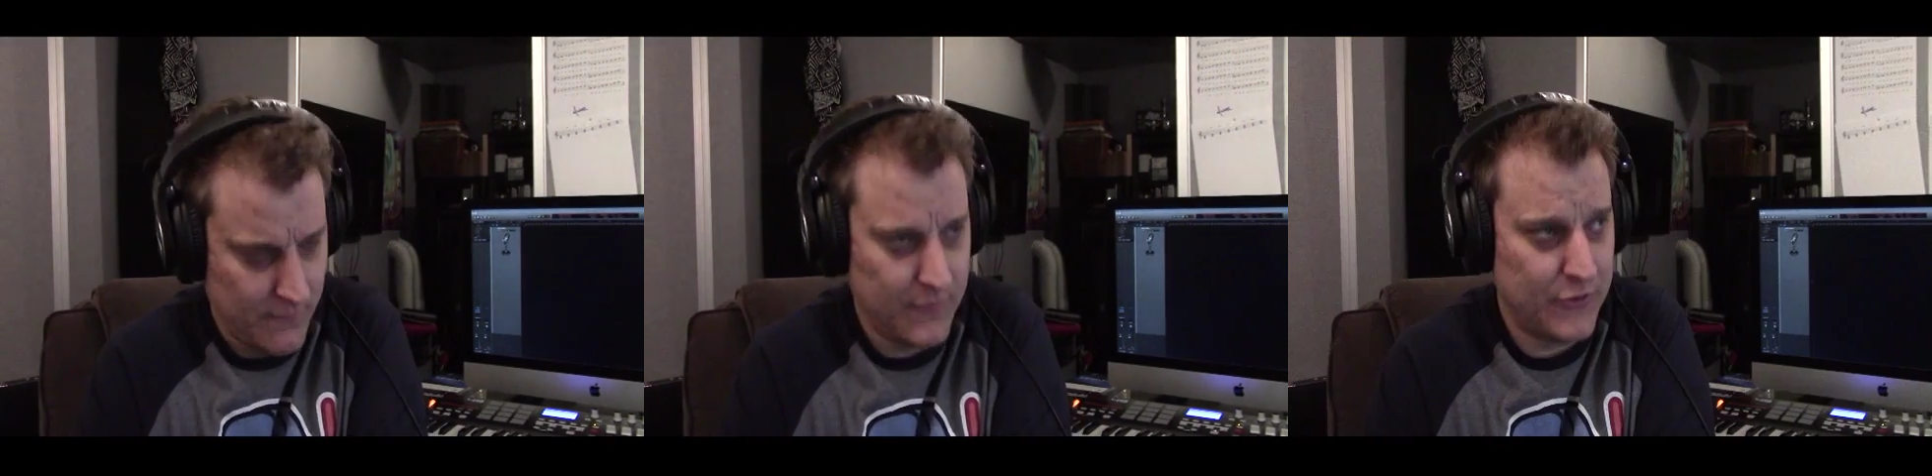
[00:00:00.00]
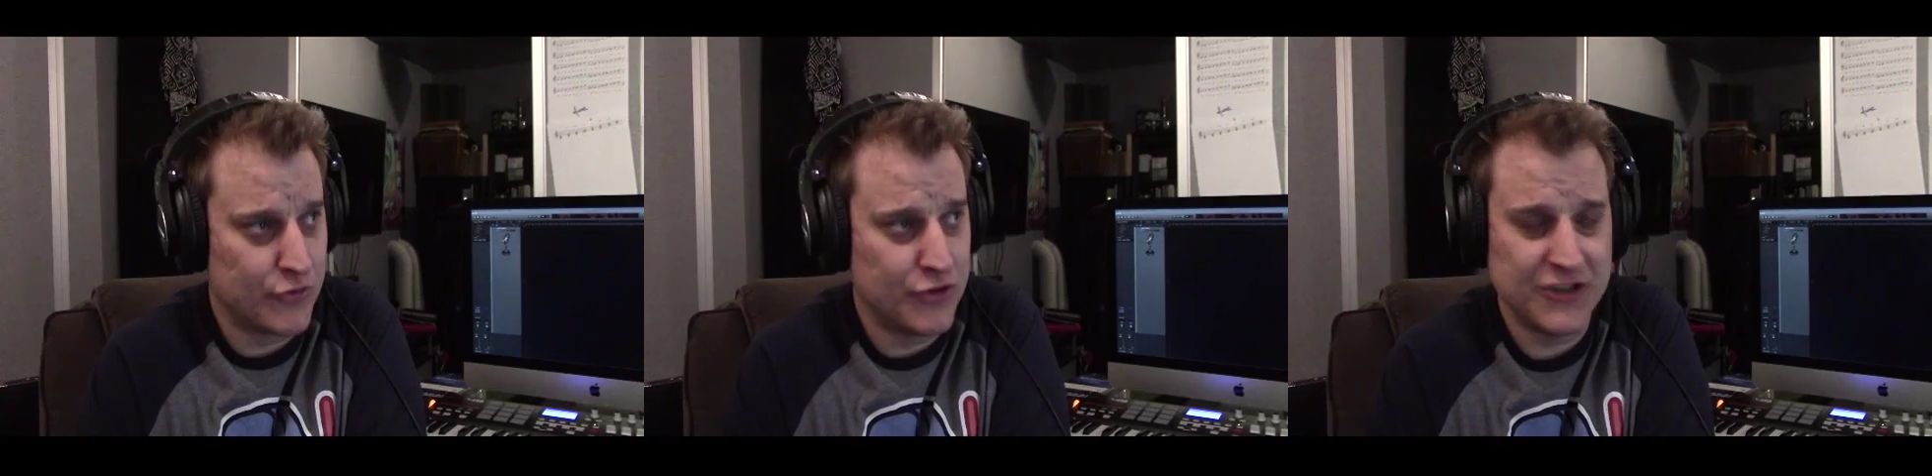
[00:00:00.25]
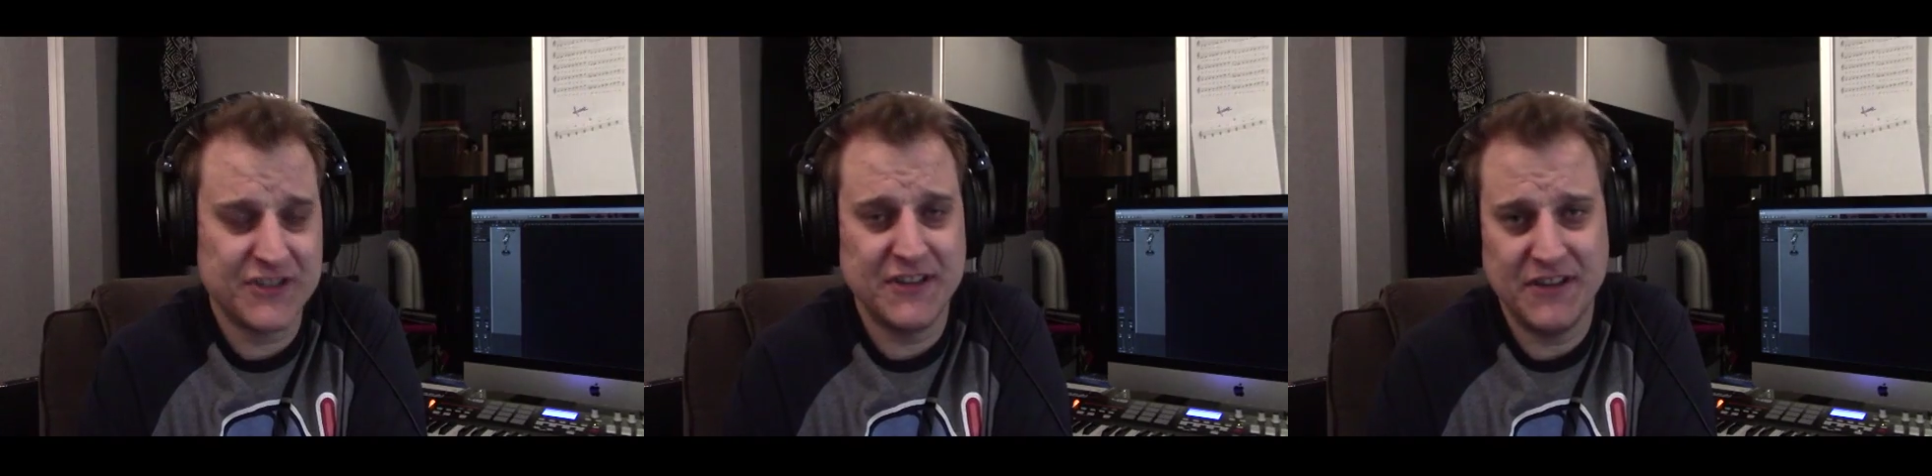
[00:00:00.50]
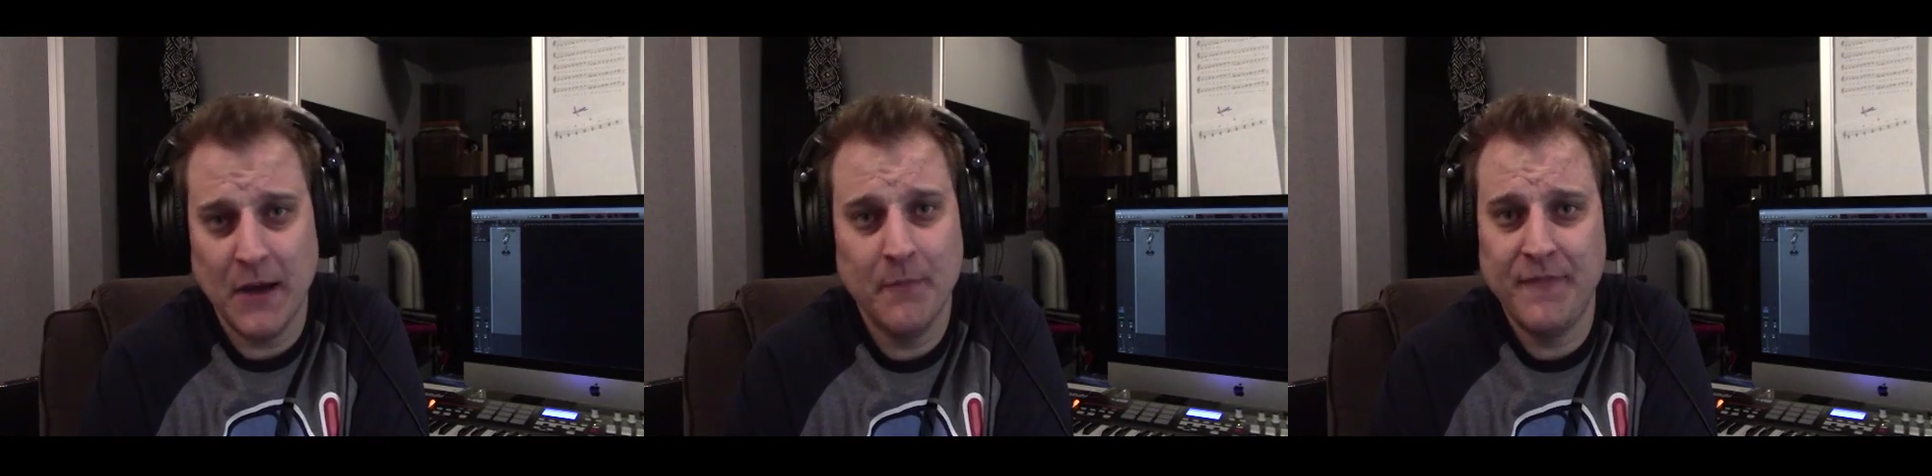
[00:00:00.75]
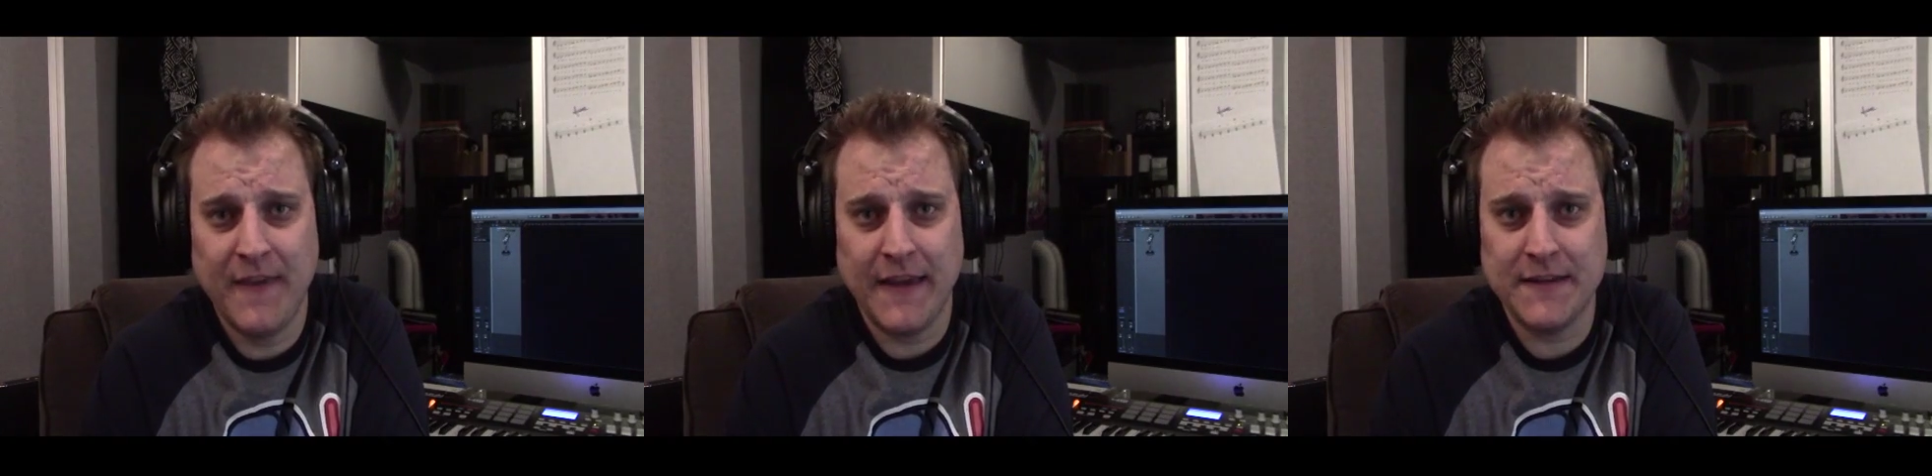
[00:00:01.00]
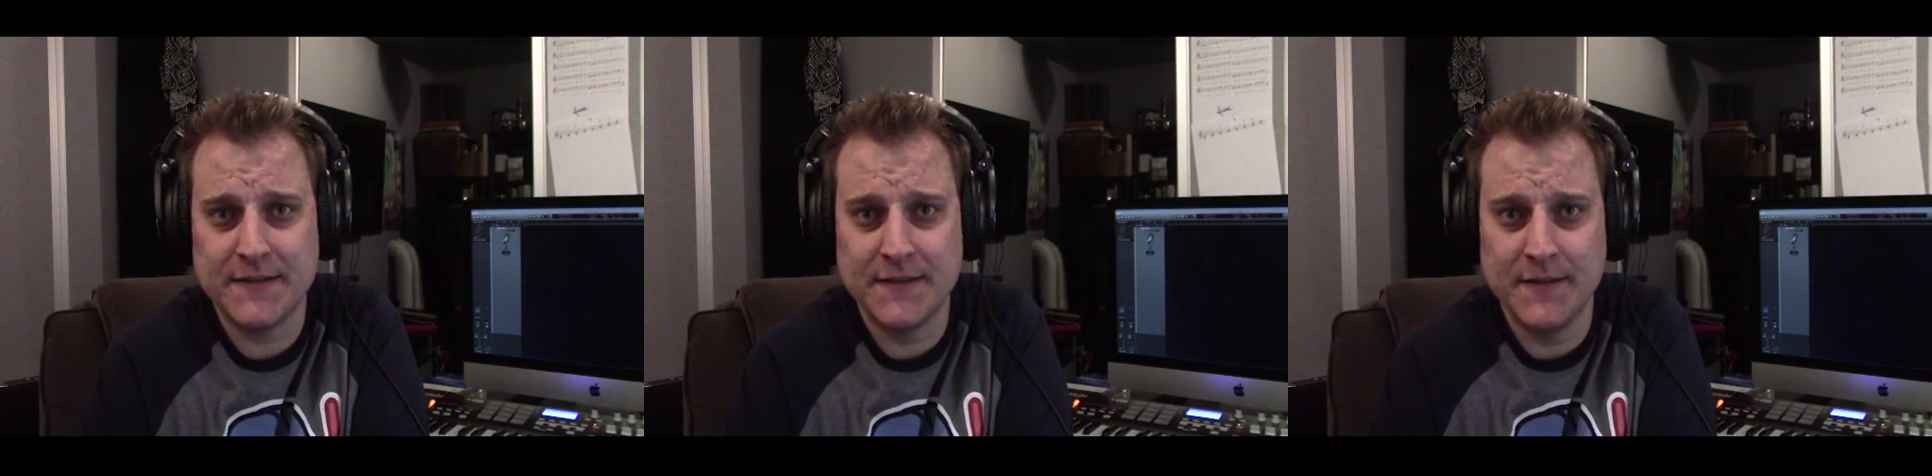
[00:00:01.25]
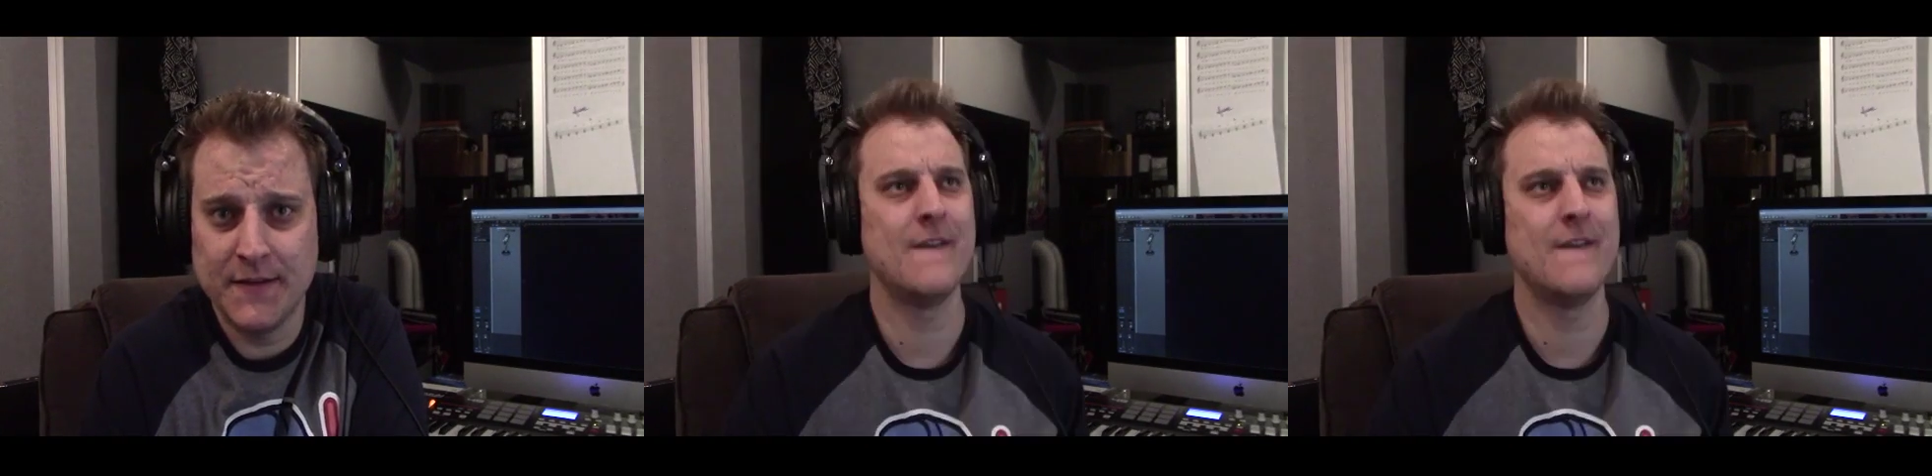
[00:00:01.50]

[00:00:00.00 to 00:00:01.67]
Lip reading: you're just a dumb face.